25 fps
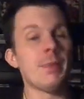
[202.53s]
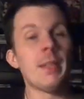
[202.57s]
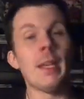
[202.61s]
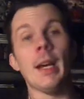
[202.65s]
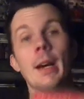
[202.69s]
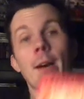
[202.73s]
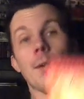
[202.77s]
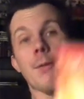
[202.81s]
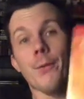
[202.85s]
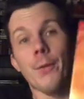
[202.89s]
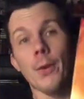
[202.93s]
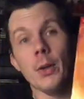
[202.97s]

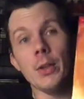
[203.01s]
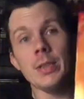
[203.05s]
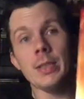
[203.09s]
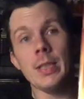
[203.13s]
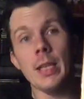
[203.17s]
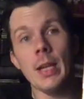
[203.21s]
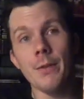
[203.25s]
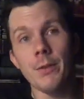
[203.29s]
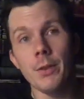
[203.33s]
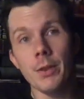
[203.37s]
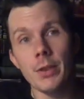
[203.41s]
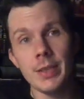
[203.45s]
yeah, first
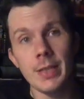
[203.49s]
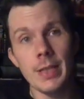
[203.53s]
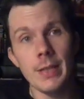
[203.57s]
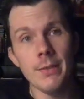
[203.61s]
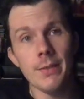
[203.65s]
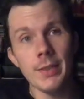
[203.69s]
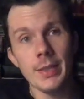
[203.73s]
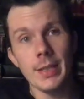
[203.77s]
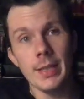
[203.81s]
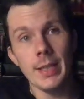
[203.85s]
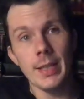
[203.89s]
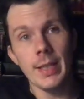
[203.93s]
ever
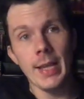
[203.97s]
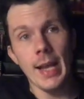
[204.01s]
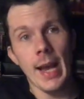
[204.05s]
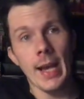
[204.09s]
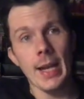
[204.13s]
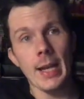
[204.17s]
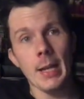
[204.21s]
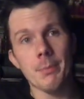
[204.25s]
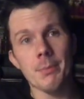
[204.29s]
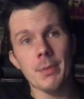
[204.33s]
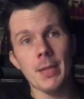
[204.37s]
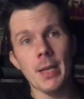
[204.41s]
Stephen King
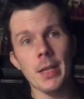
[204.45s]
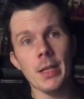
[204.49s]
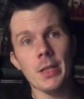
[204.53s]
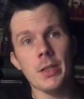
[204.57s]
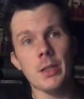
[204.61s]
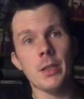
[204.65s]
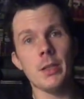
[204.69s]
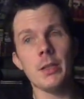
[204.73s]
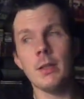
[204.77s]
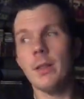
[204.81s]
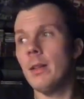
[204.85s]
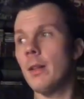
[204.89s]

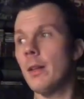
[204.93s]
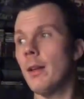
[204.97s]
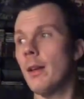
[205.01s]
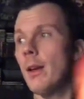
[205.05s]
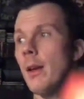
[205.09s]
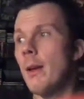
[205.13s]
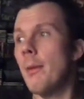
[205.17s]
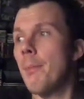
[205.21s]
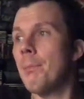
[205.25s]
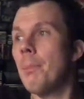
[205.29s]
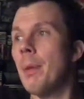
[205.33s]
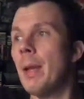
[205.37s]
adaptation
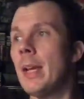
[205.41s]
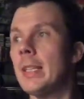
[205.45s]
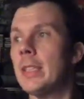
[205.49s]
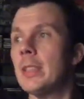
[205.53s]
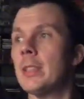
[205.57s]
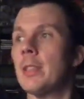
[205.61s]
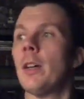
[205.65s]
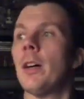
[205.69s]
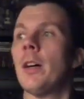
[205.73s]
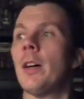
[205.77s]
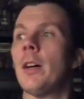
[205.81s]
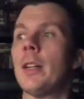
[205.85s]
based
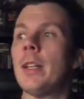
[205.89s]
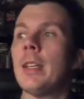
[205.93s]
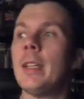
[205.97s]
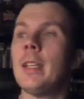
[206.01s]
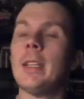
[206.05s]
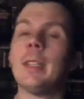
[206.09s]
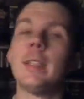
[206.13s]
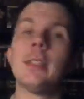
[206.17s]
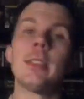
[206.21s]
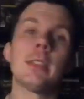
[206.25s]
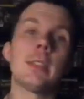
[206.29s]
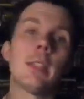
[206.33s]
on
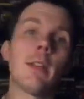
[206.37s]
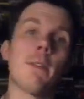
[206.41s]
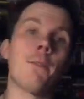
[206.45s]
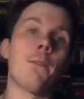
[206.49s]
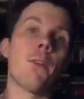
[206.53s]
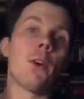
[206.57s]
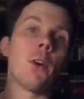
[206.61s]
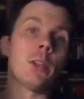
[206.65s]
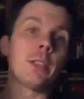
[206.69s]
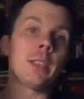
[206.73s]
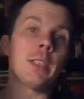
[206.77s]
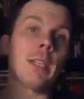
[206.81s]
his
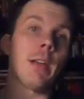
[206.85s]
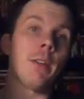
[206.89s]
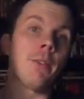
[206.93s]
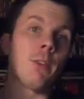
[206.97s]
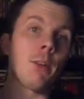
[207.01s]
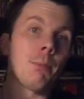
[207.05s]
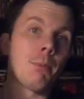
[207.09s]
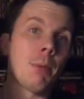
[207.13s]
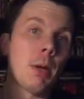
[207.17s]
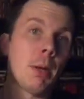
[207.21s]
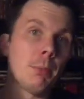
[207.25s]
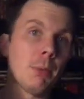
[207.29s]
first ever
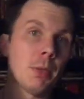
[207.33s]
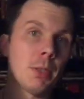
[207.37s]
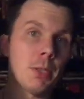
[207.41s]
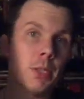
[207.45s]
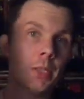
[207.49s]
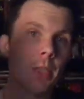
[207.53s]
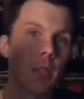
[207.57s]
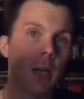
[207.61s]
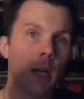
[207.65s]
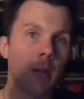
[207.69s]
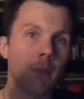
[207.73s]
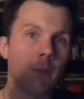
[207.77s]
published
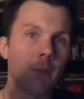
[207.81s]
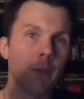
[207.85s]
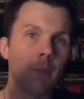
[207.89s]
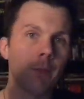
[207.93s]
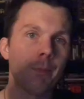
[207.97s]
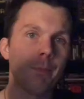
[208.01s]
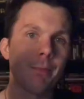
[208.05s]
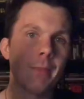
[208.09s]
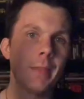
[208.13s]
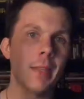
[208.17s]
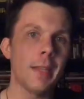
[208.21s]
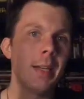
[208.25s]
novel.
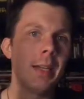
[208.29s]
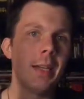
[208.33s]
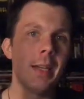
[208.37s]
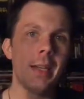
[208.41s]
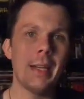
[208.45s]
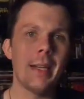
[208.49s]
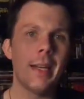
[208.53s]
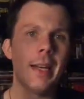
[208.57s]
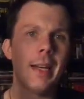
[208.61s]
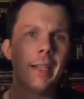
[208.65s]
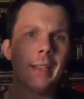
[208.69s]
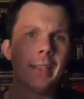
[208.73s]

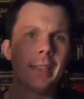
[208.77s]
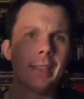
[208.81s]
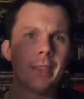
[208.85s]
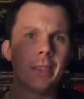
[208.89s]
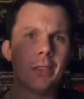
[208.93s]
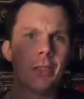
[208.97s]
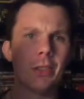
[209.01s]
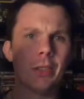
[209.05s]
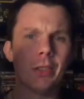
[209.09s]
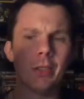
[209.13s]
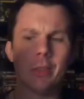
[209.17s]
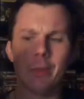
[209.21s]
Yeah, this is
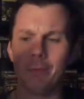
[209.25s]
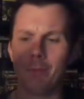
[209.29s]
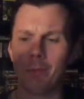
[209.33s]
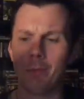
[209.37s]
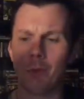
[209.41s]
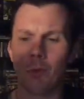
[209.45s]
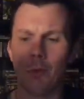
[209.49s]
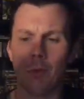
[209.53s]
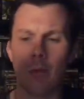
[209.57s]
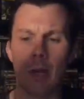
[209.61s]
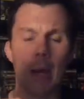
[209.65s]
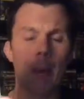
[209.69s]
just a
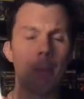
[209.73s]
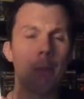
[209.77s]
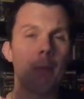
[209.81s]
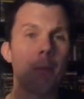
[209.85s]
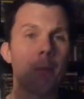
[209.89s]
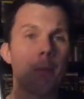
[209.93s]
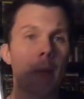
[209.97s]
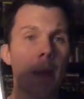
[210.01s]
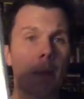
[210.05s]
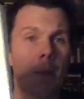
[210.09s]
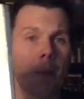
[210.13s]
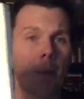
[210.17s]
crappy
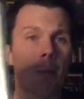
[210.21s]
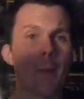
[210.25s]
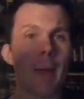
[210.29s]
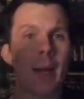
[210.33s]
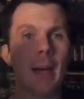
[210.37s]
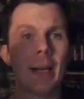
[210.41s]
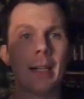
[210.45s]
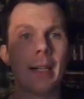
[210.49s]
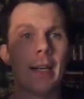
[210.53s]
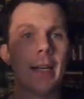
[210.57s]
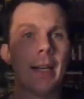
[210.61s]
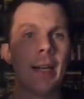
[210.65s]

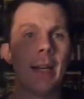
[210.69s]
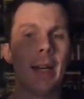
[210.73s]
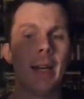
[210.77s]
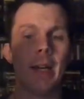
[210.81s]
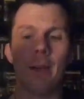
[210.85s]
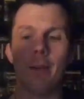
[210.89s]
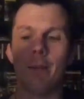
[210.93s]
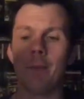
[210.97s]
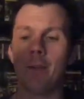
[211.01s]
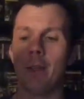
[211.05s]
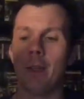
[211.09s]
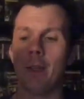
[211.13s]
paperback I
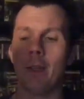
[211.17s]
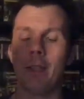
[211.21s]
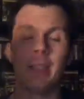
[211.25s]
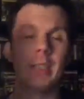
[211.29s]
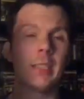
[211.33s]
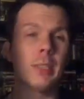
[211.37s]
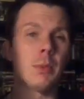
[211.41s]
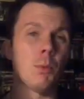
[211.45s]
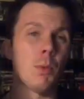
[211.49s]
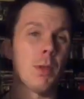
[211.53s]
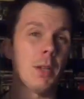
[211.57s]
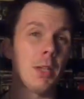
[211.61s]
have. This
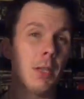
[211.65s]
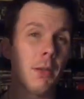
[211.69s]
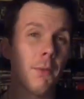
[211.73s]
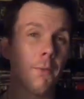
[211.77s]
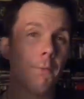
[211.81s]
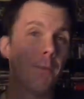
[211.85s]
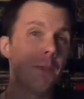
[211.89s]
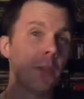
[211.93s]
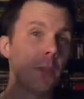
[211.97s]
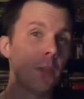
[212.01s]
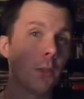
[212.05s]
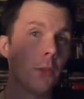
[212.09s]
is one of the
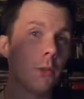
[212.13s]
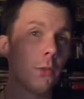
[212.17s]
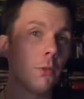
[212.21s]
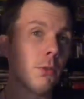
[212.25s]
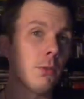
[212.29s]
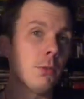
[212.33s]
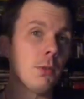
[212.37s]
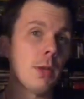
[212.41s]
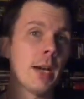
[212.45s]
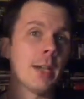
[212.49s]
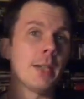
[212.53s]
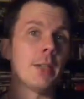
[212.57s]

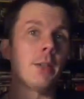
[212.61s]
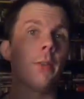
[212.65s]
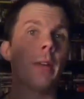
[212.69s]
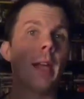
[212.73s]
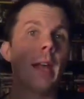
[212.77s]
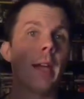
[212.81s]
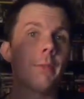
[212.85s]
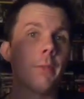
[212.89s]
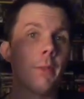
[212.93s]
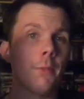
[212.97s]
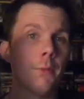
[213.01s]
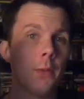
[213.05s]
few I don't
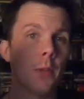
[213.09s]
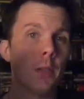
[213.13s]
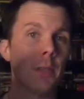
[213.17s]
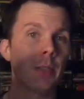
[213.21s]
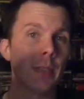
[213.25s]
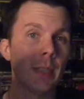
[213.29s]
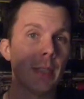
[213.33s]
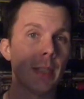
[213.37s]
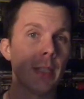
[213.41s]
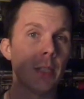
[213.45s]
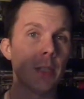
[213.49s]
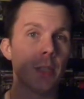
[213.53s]
have a first
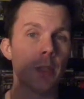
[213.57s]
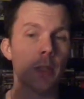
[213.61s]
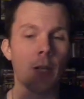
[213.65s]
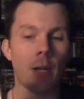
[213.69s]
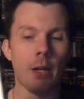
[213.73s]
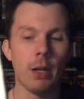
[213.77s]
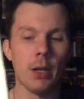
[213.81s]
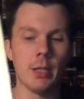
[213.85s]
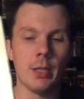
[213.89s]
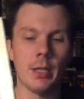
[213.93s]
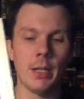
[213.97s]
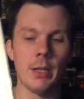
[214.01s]
edition
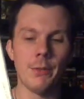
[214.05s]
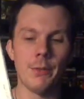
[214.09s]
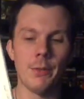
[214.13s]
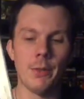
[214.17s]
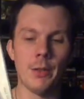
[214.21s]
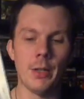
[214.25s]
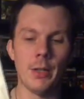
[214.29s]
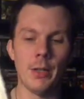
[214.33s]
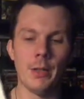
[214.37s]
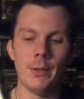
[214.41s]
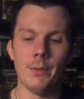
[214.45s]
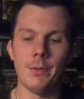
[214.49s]

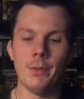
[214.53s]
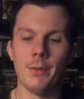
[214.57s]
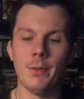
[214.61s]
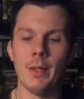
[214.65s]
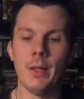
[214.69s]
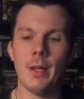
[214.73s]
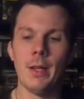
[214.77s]
hardcover of.